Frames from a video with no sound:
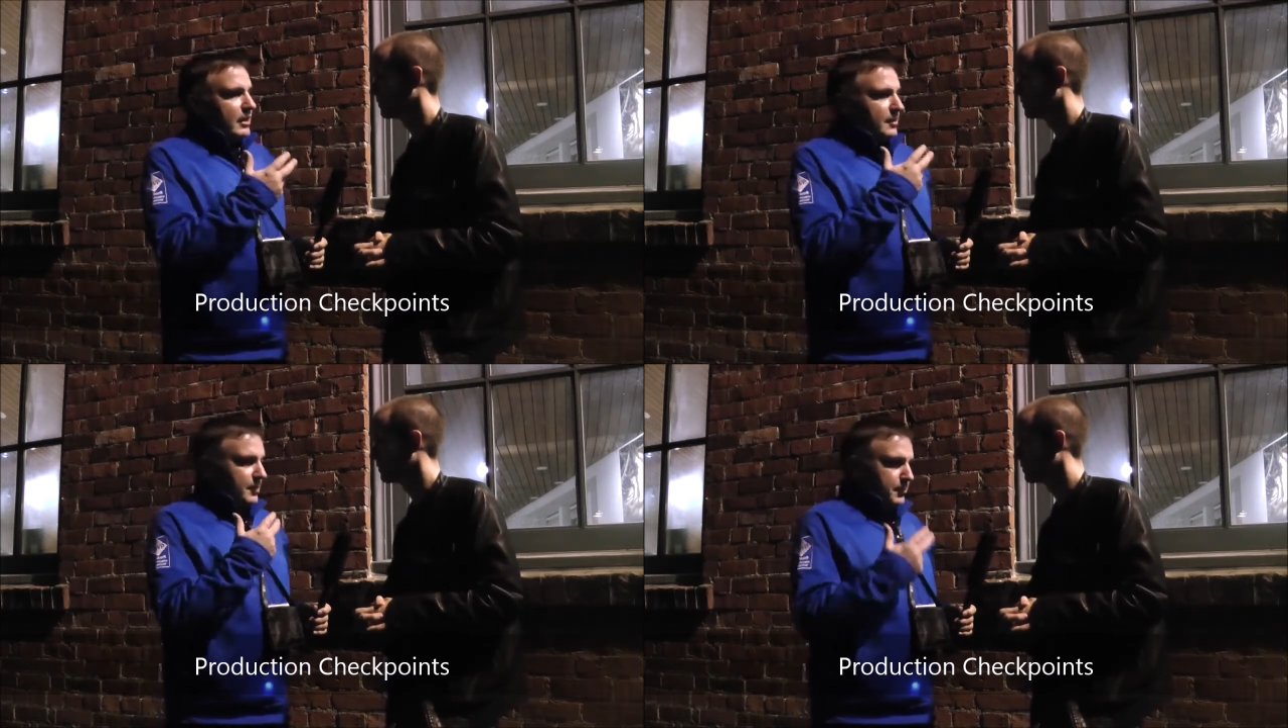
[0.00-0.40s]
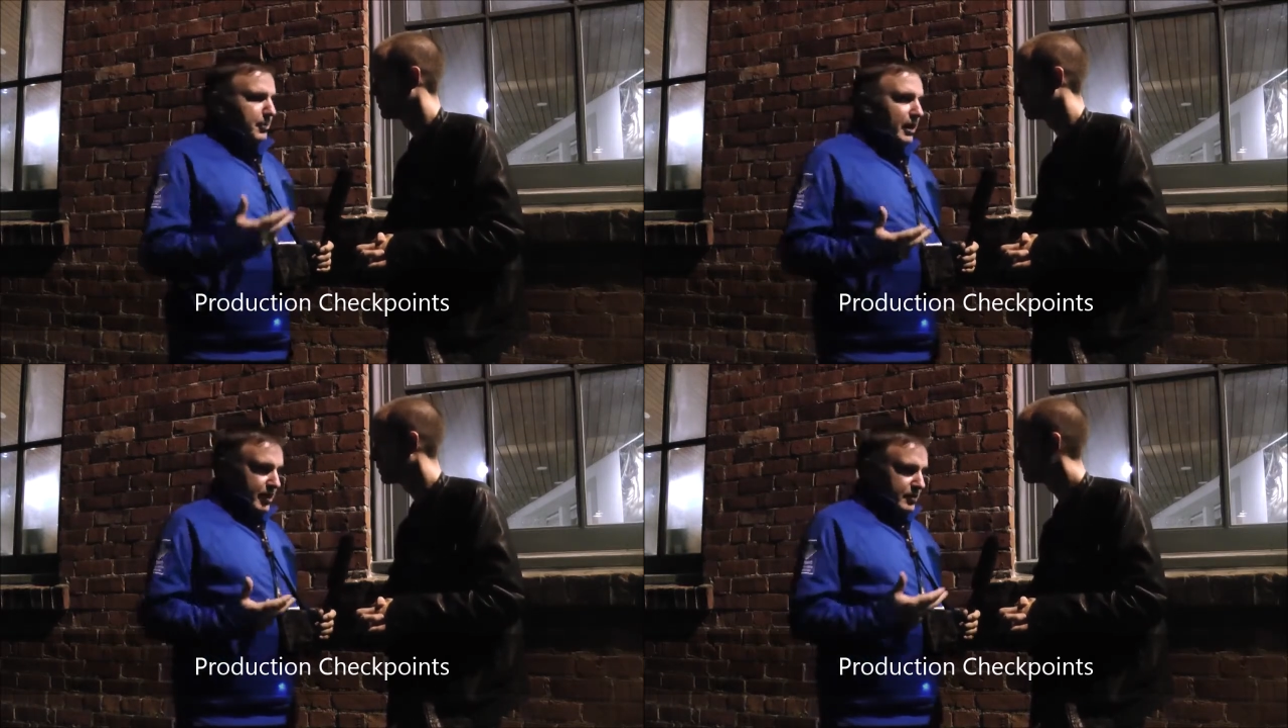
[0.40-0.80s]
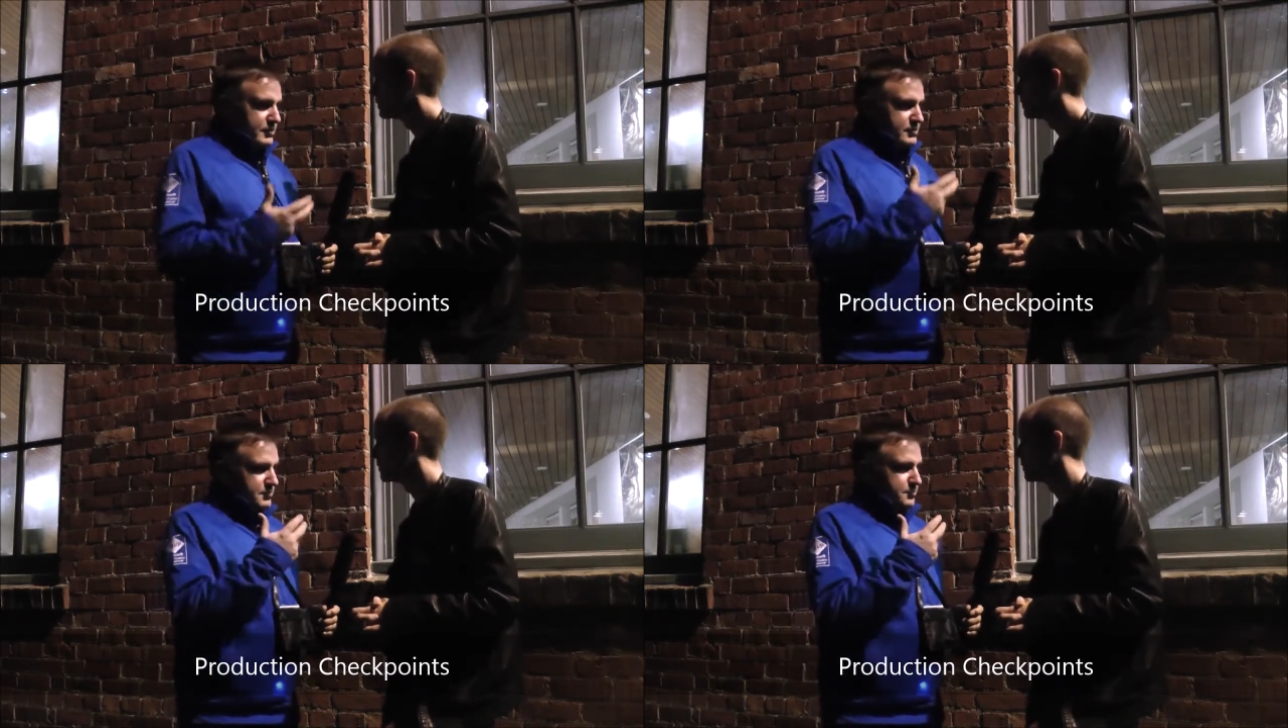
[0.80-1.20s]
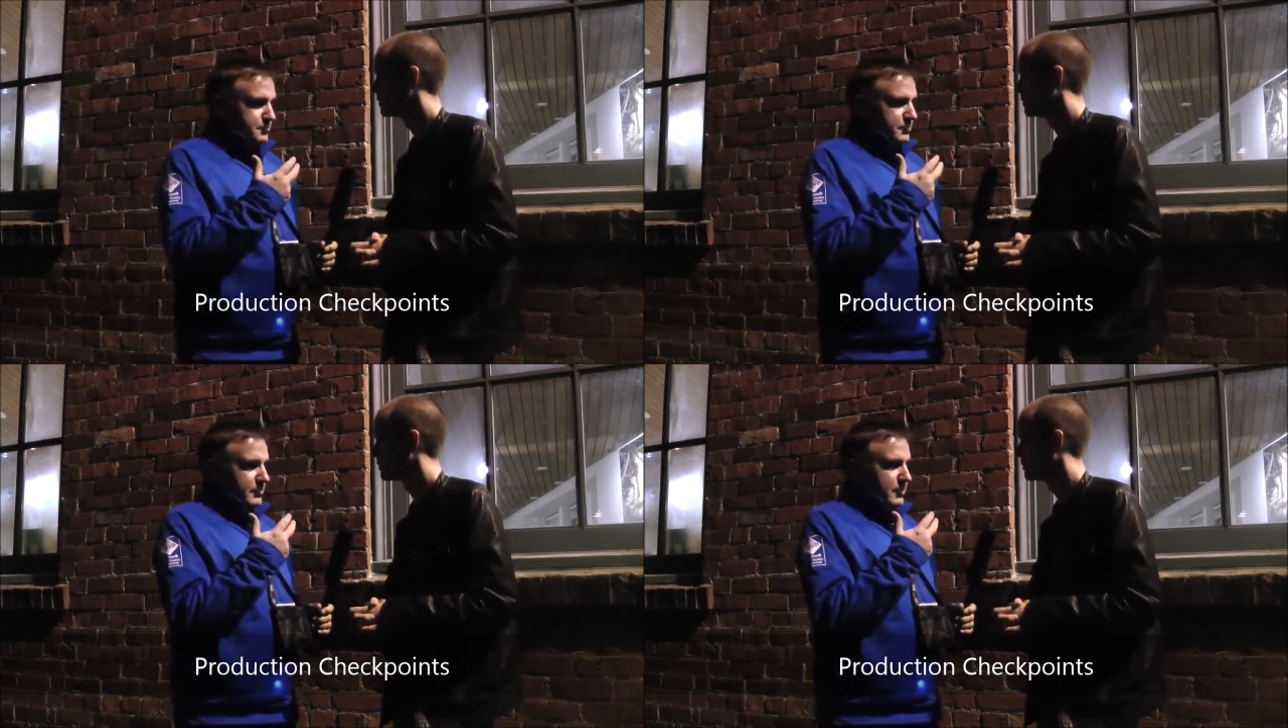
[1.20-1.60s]
In the past,
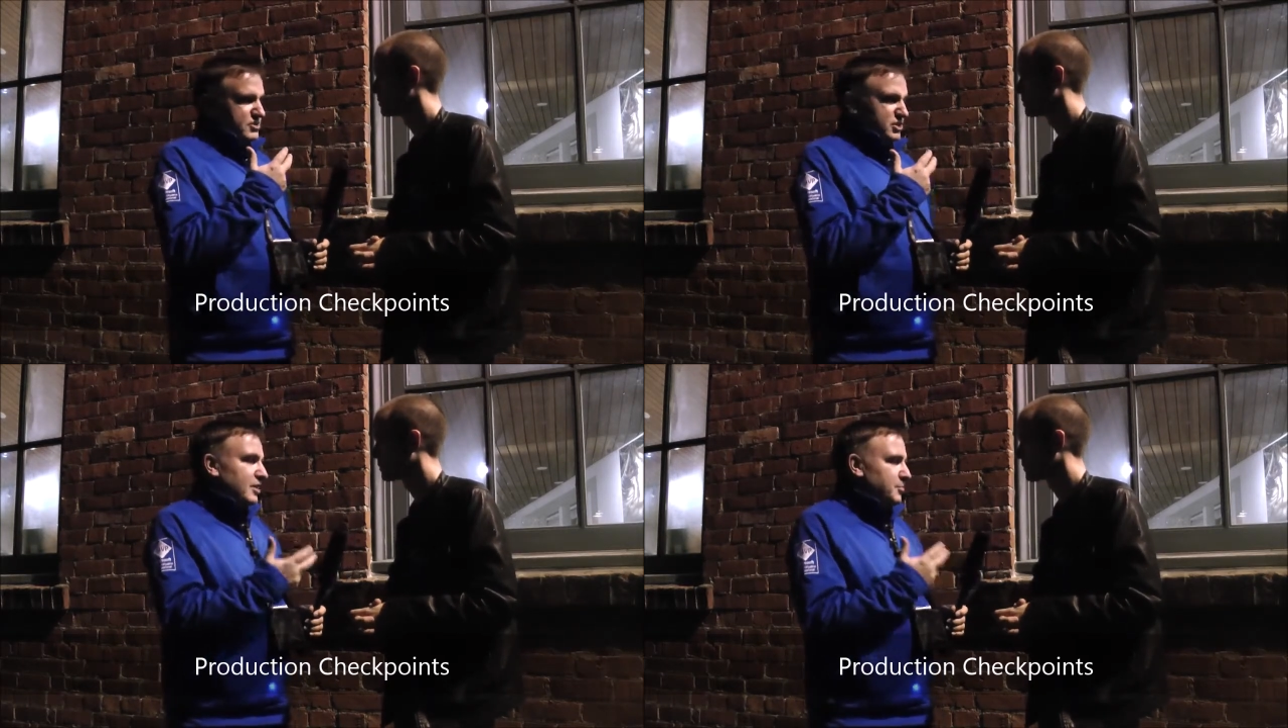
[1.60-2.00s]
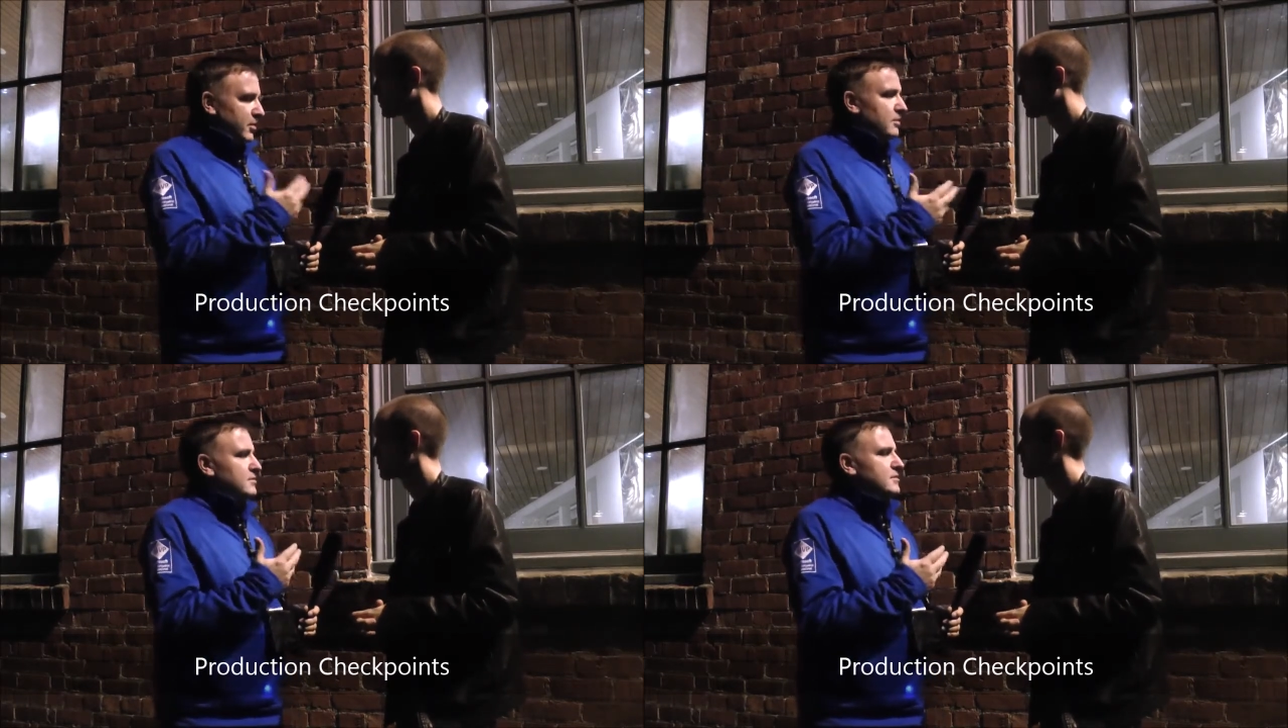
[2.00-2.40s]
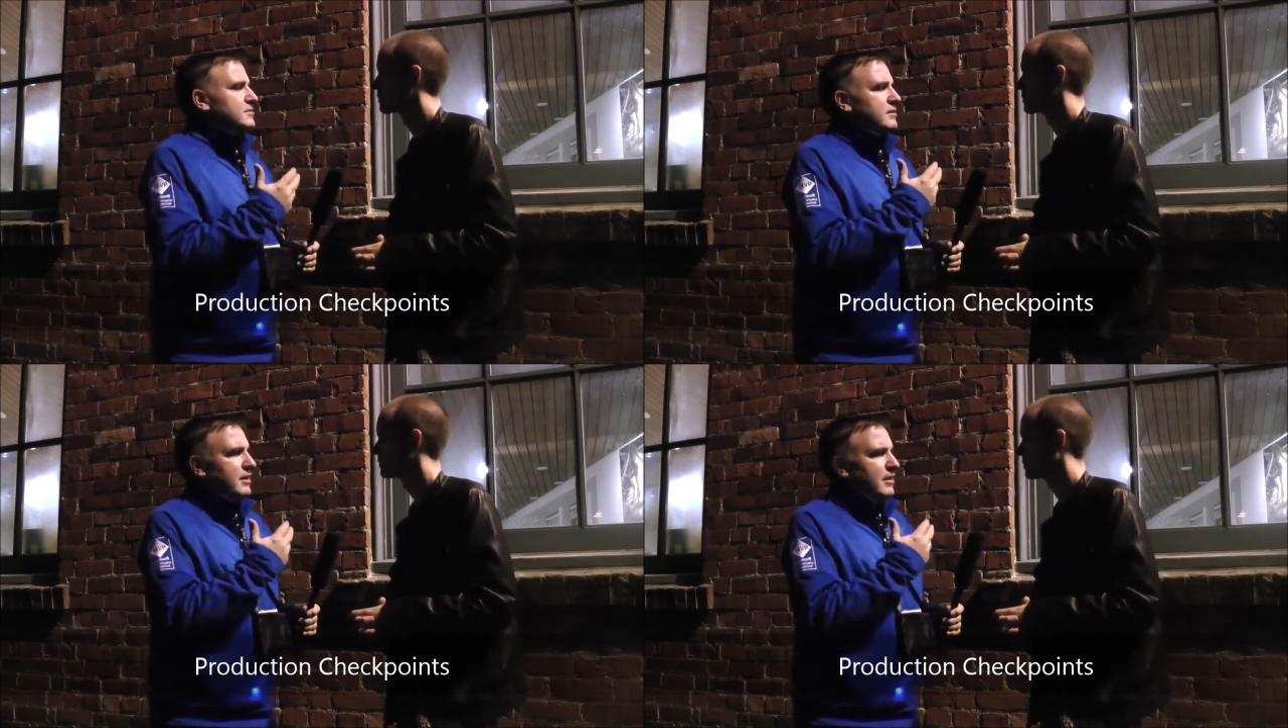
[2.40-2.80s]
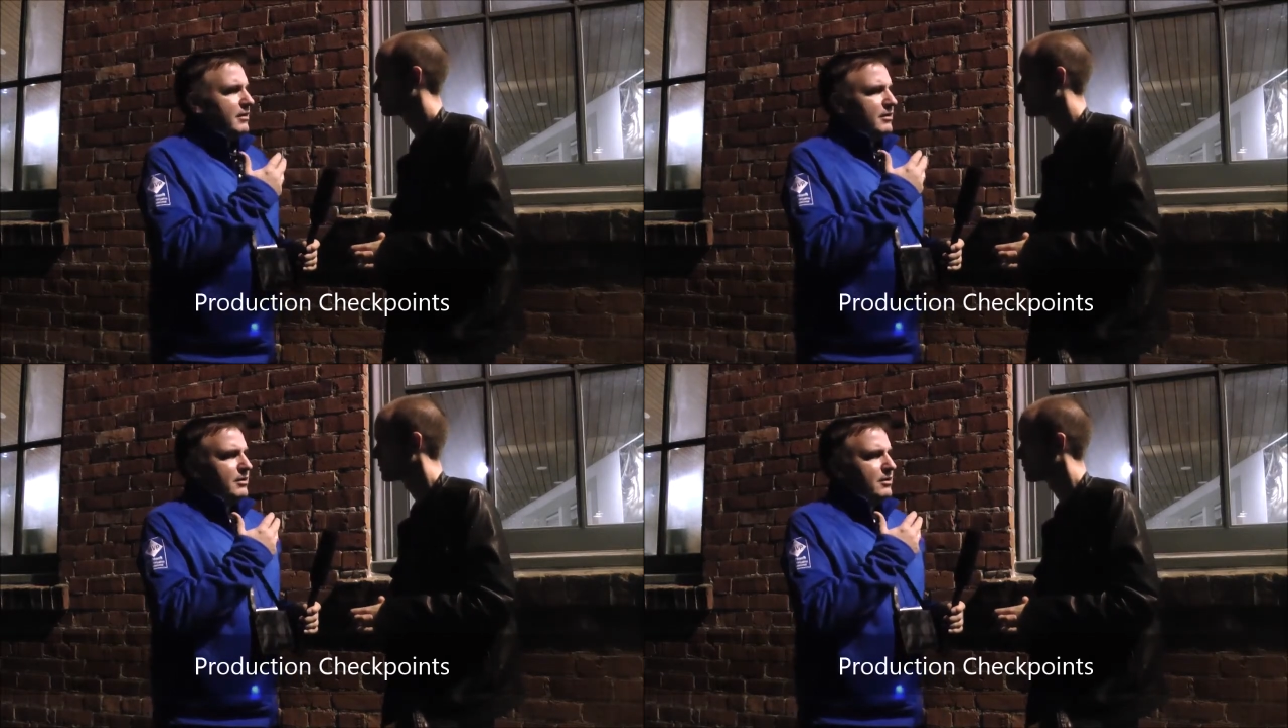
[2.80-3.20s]
checkpoints
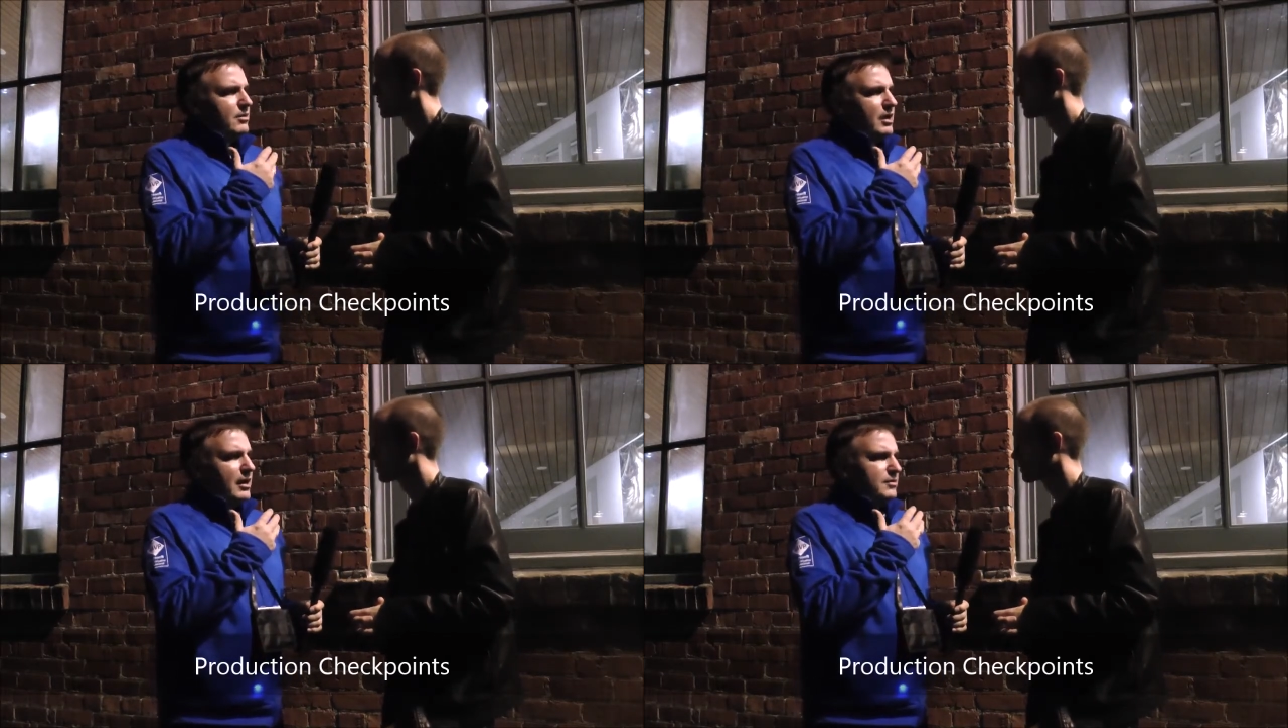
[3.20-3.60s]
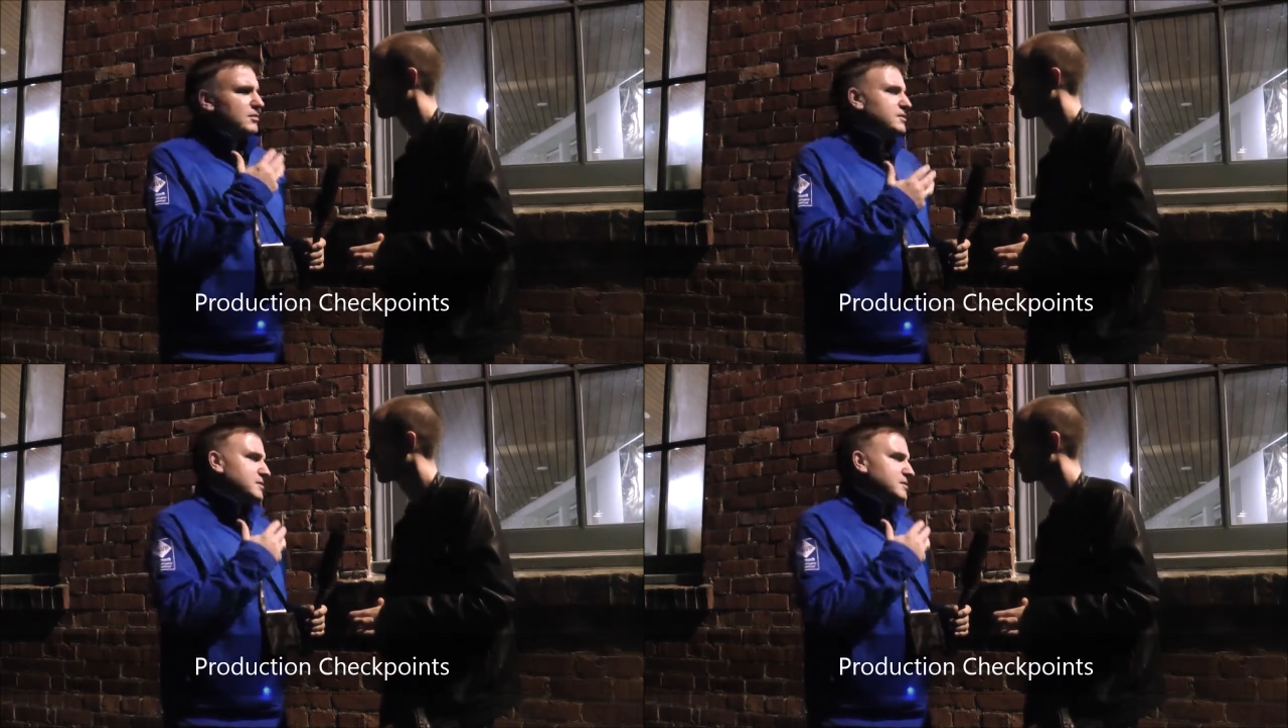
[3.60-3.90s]
are not